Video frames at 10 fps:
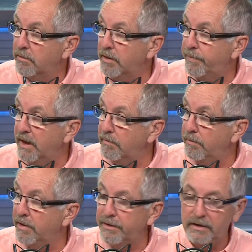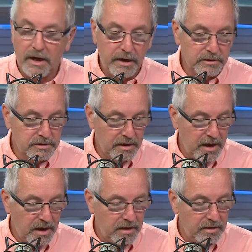I'm only paying him $1 million.
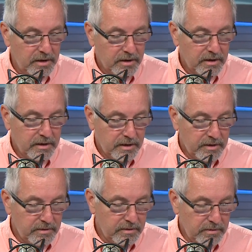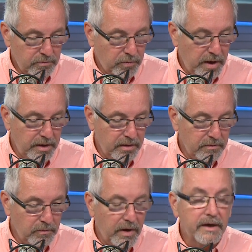And
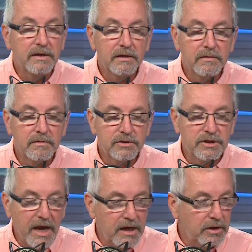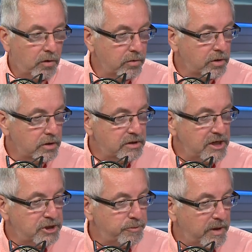what Shane Doan could
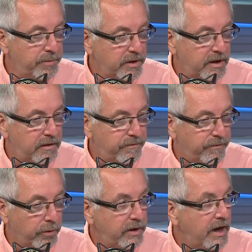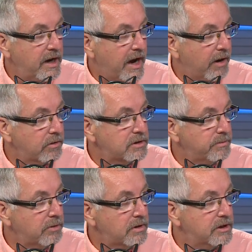teach people in 48 hours
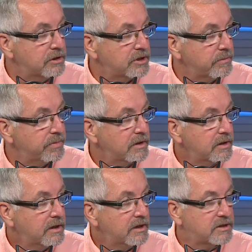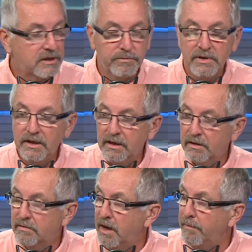about leadership is something that
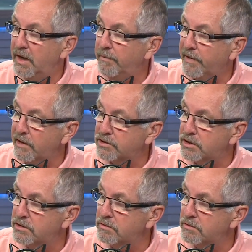not many players could do.